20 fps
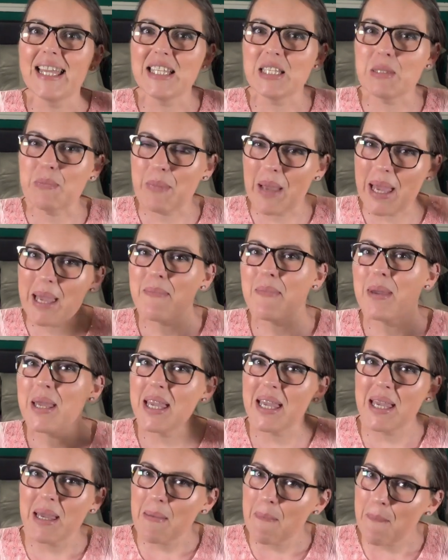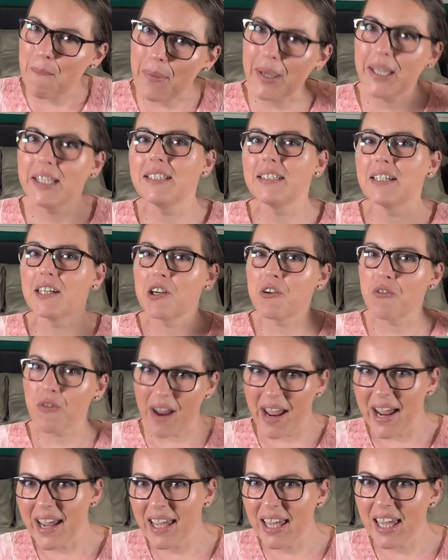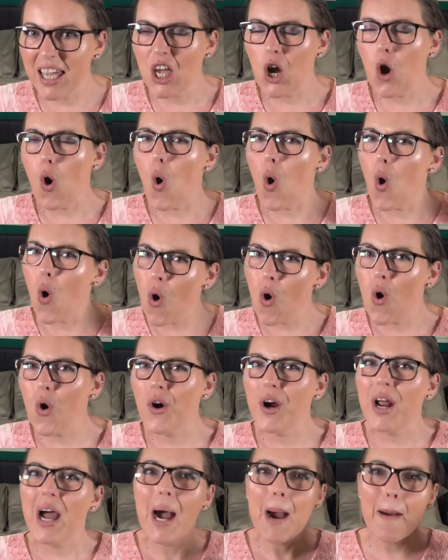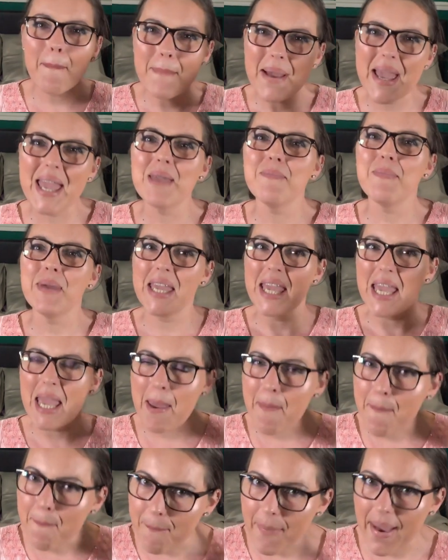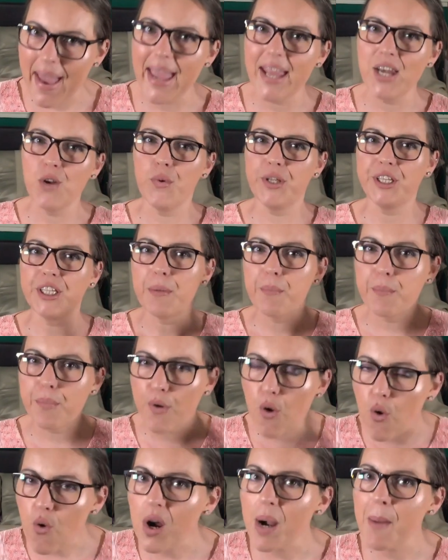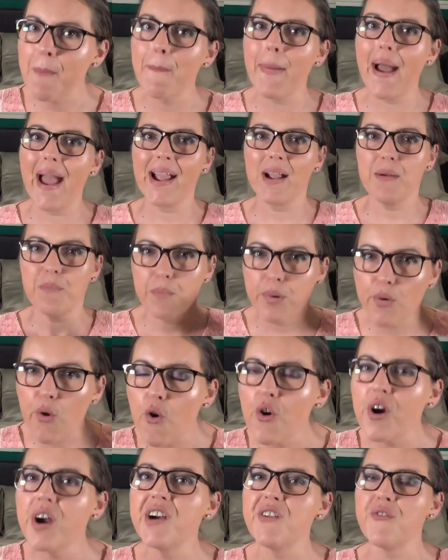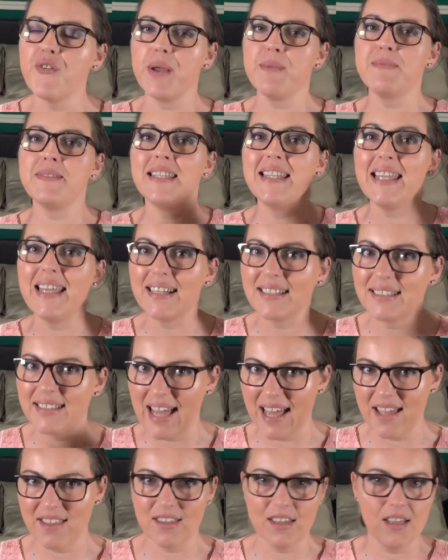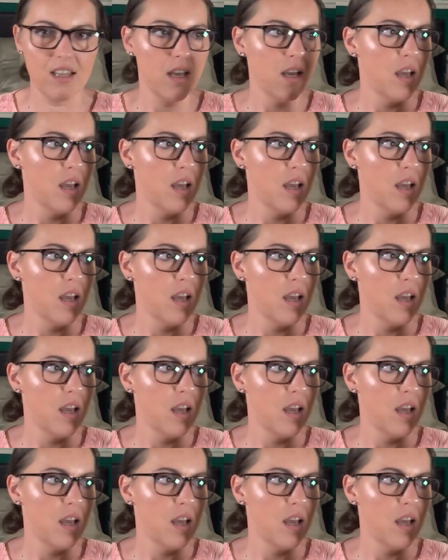Is baby Peter cranky or a baby in pain with a broken back, broken ribs, near death?